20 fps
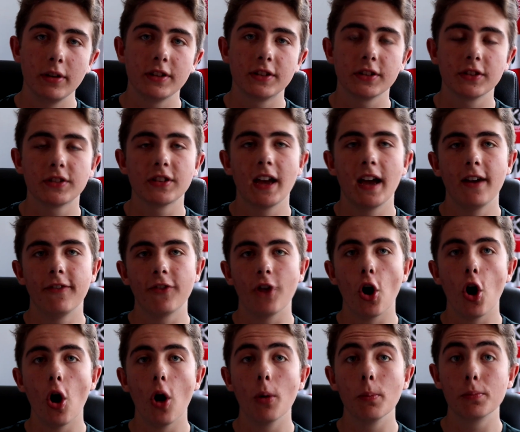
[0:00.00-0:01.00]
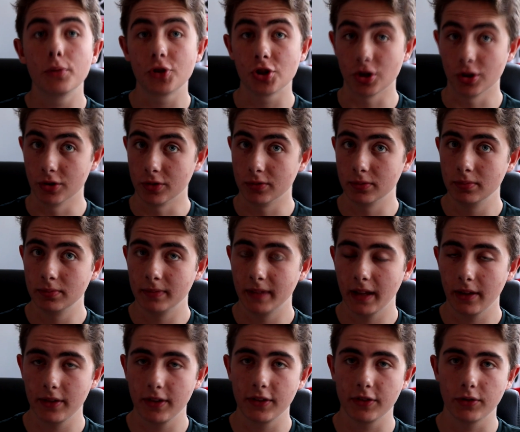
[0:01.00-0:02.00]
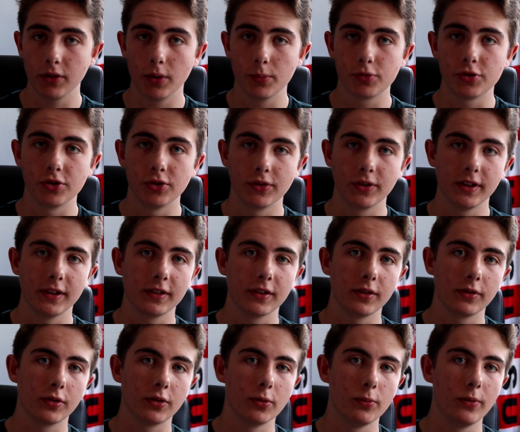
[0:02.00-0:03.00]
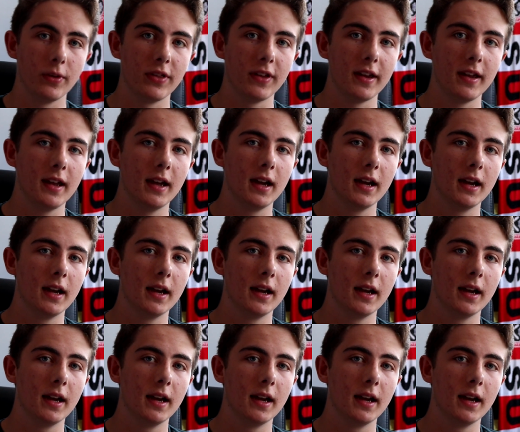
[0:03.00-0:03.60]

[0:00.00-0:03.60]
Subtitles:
it does have optional, now these are optional, these don't come with it,